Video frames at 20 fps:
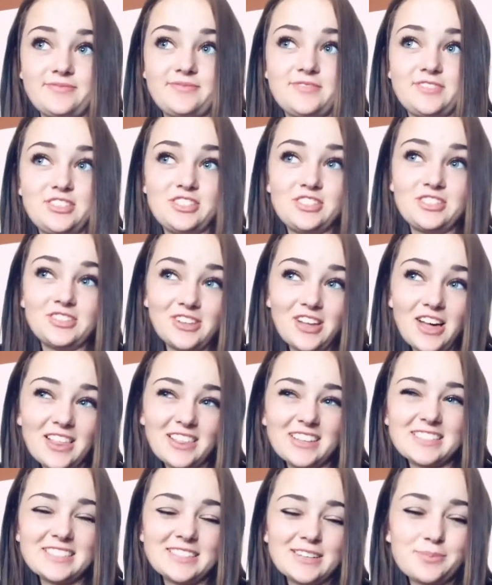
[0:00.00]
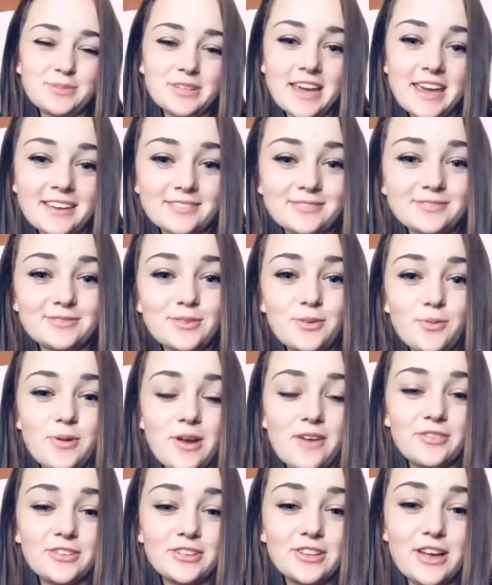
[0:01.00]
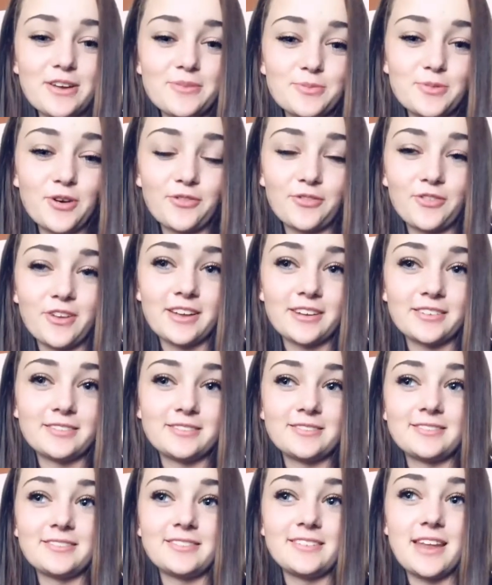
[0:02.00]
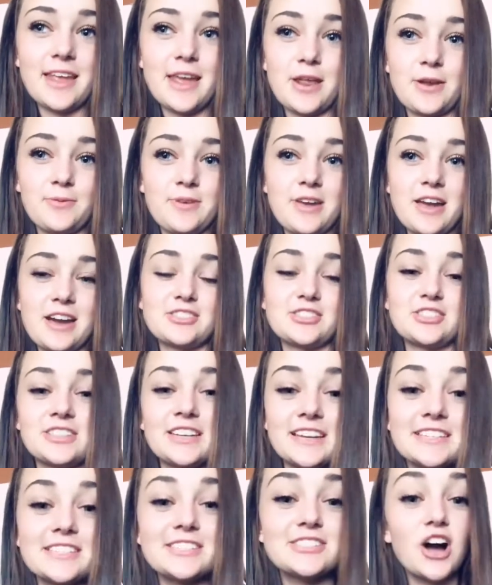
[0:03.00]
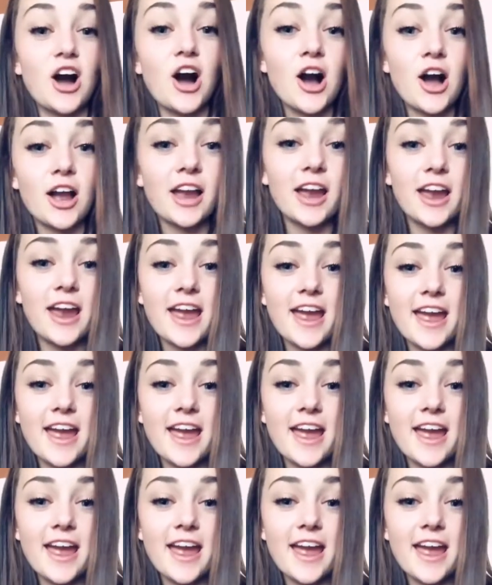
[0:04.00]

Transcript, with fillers: she's a lot less uptight. We have a lot more fun and we actually get to talk